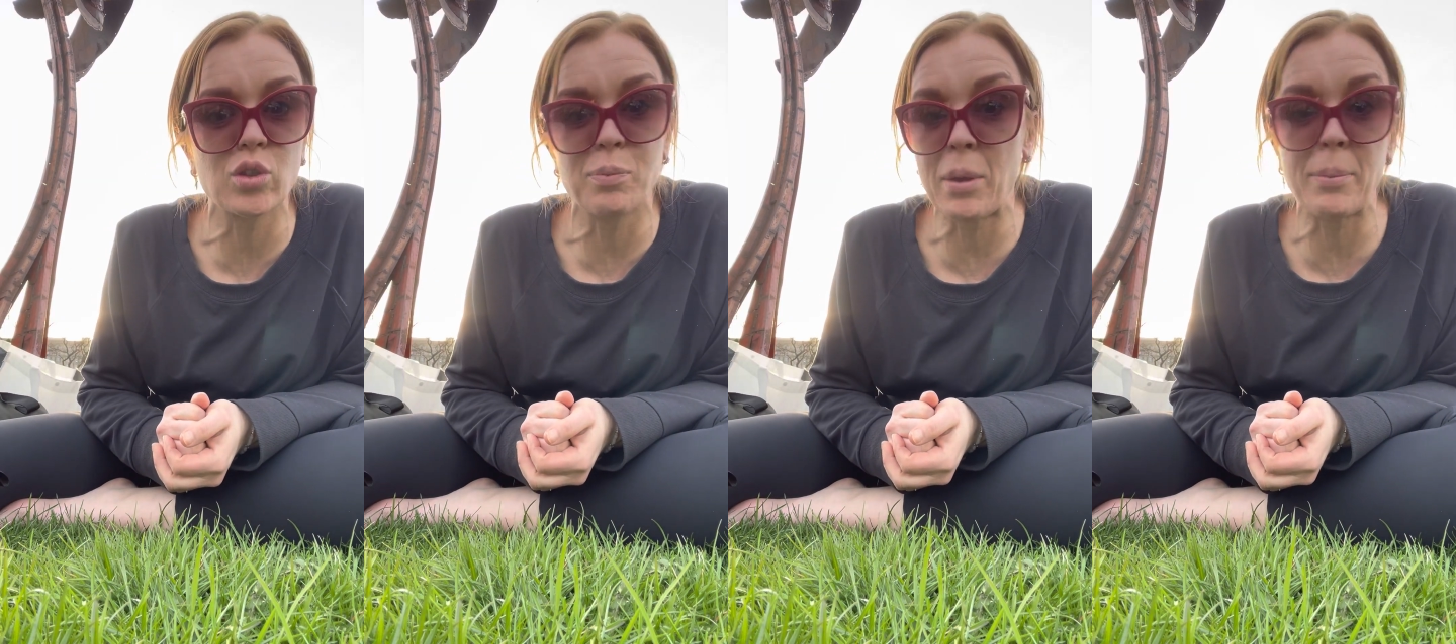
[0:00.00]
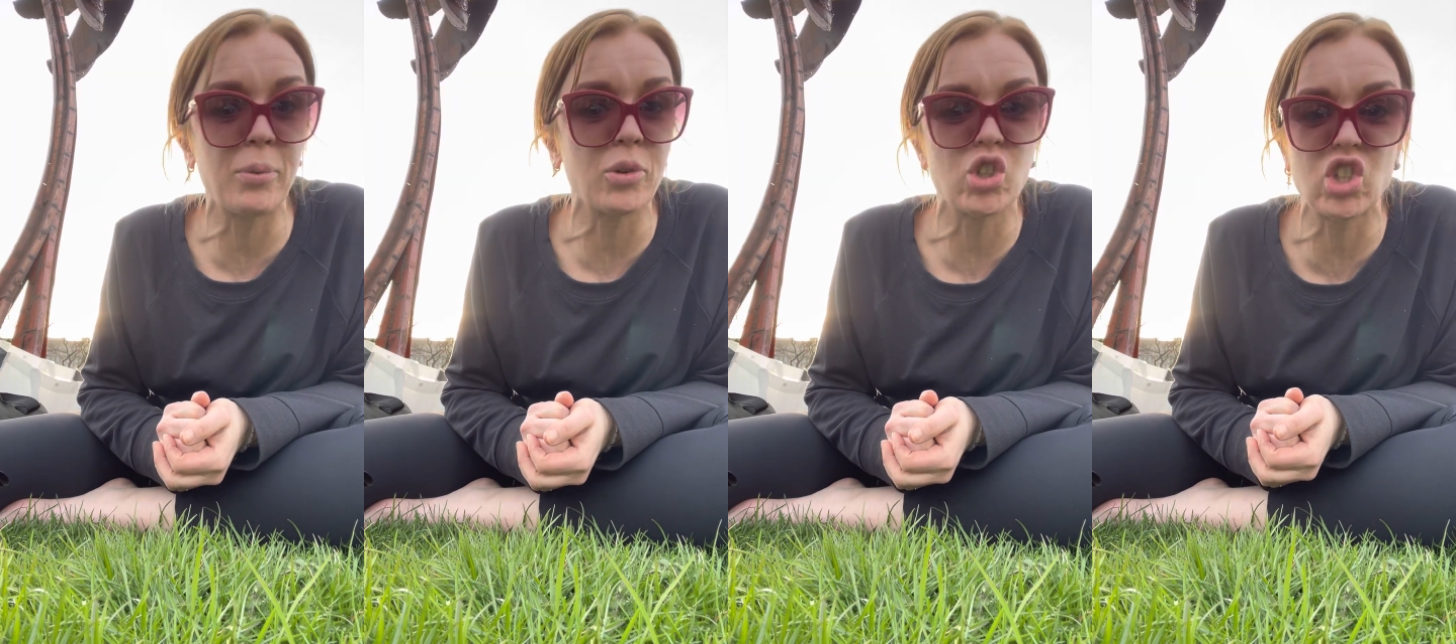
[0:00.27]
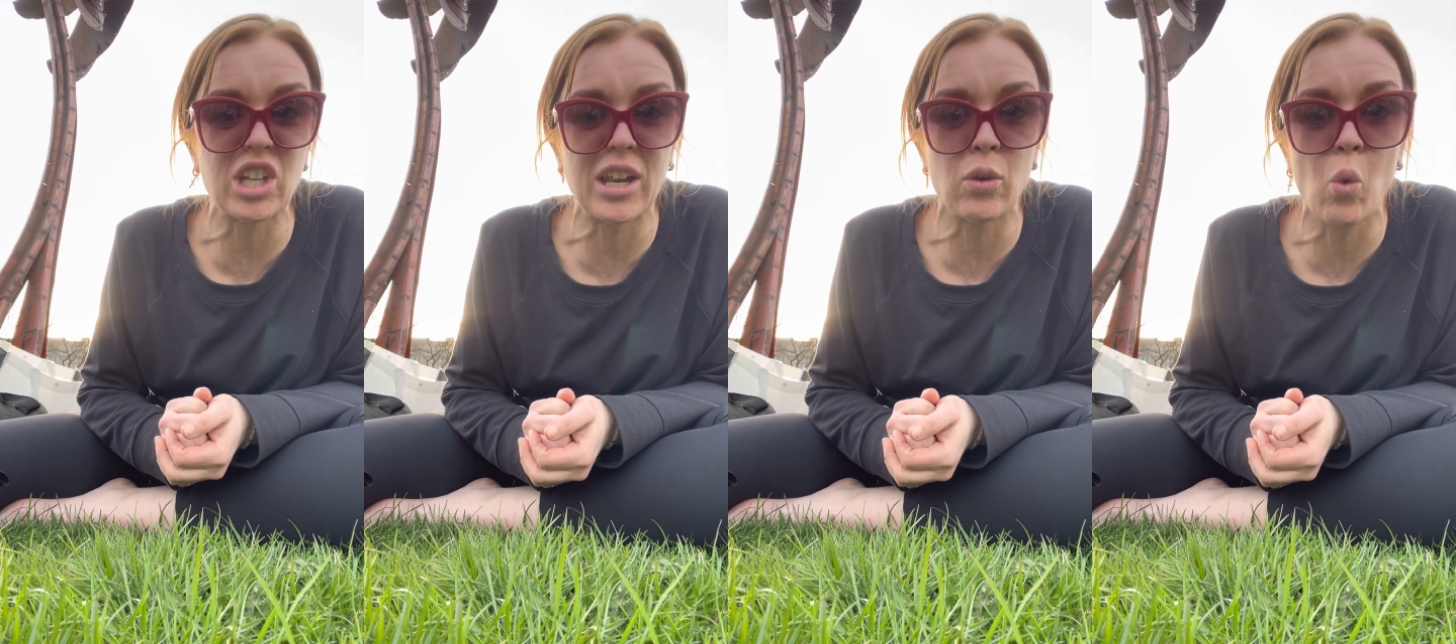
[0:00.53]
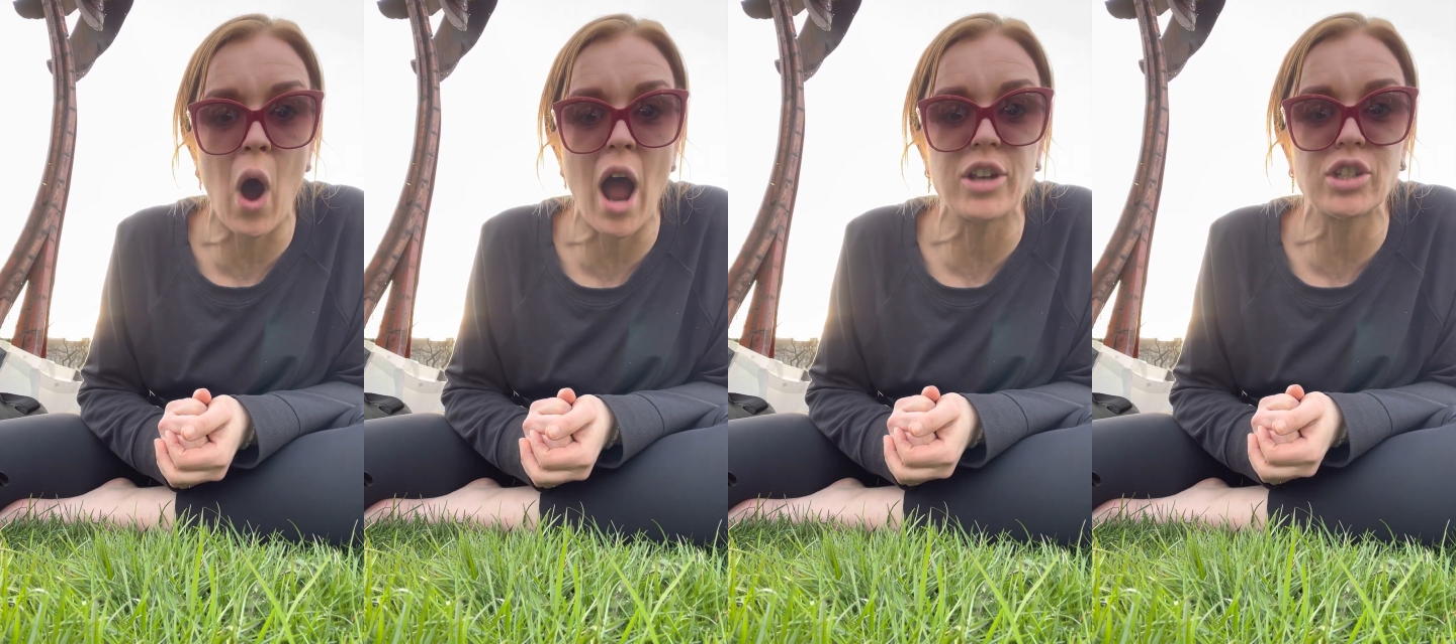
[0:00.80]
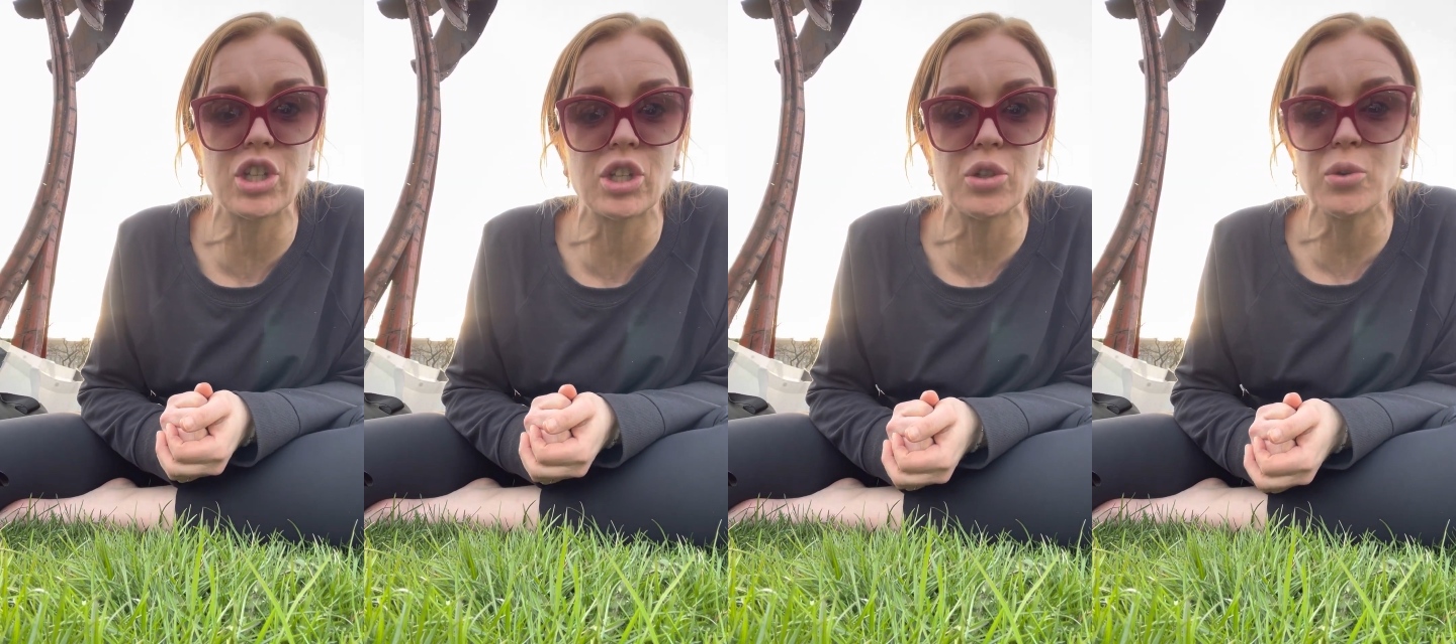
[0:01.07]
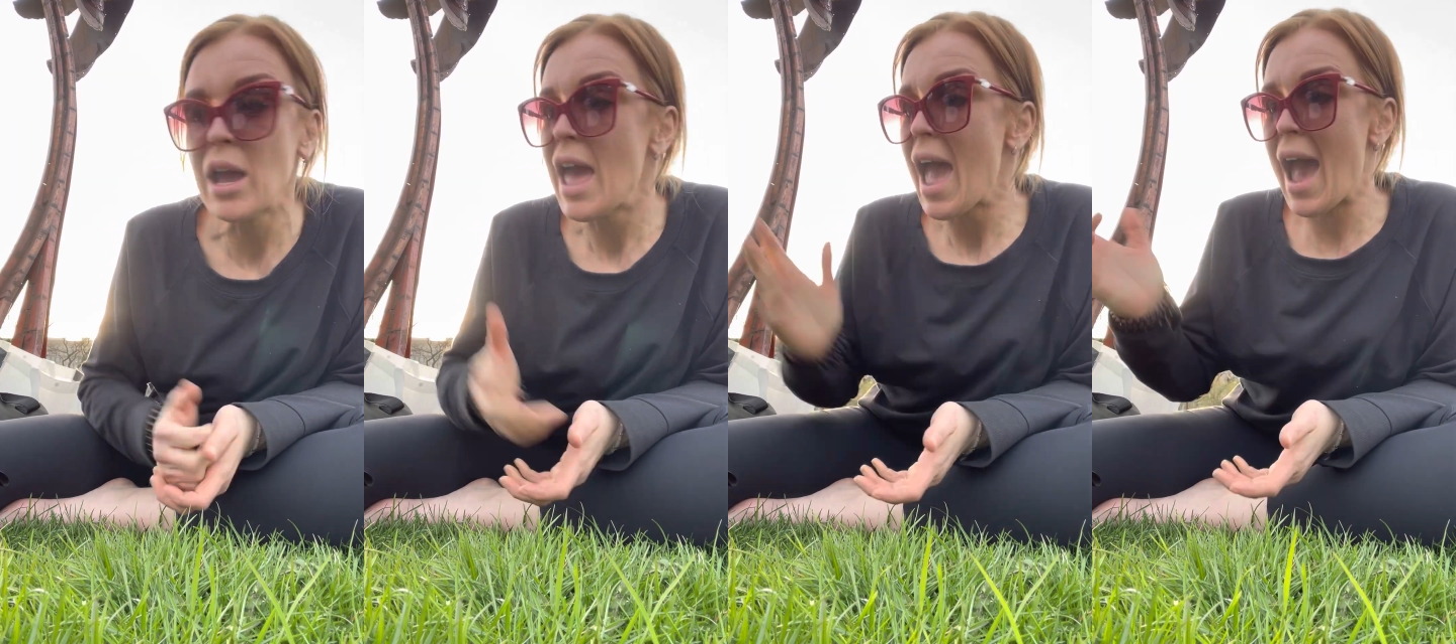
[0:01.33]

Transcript: with people she didn't want to